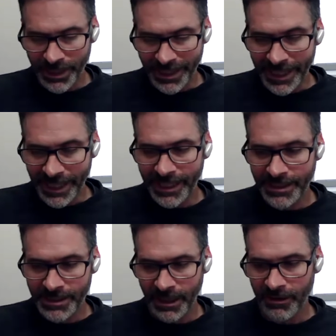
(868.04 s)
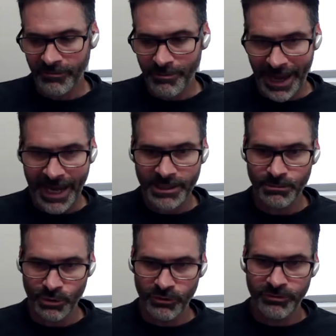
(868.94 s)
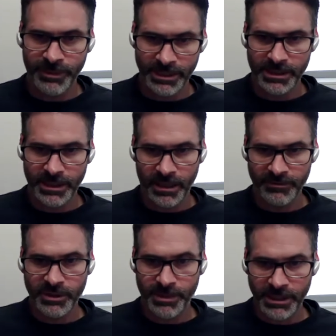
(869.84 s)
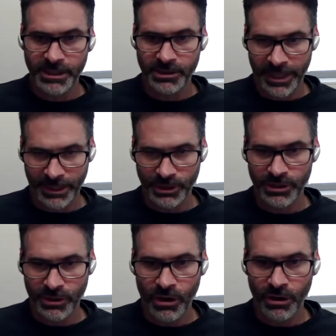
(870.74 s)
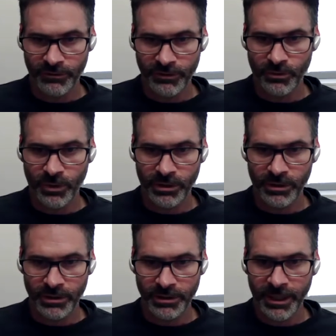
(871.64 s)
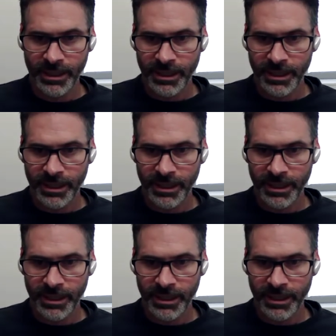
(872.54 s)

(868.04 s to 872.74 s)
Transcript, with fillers: beginnings of mass movements of species ranges all over the world.